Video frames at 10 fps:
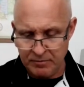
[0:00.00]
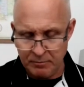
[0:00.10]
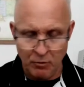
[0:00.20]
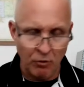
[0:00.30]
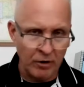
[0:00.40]

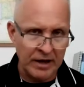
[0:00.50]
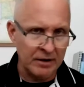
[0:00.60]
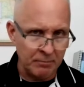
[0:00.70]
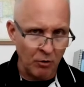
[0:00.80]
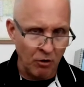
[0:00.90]
more
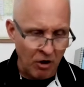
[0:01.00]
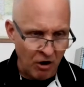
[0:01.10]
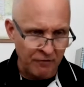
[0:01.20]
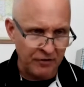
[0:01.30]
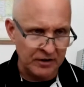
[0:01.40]
and more
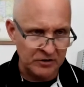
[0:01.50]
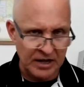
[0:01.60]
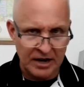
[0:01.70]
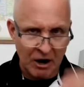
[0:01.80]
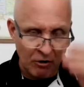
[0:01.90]
often is
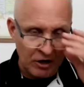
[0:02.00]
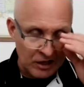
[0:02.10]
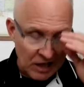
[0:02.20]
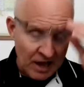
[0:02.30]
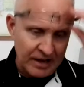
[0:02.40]
that our
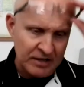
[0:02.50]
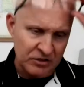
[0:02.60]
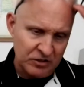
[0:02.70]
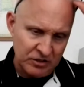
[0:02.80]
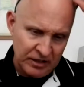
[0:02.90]

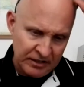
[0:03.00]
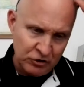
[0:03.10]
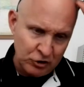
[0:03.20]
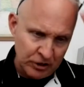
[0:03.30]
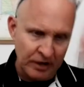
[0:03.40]
clients
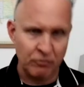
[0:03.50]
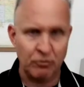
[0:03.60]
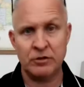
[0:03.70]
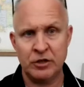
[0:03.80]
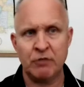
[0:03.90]
in
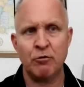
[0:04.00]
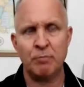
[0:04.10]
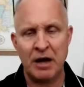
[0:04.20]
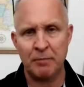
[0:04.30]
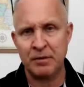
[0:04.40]
general, the general
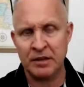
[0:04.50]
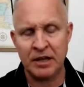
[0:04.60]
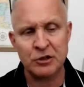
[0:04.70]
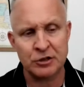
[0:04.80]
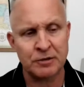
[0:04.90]

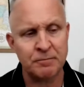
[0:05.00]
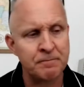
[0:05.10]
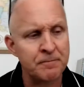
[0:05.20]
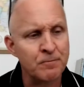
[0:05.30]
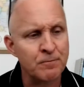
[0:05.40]
population,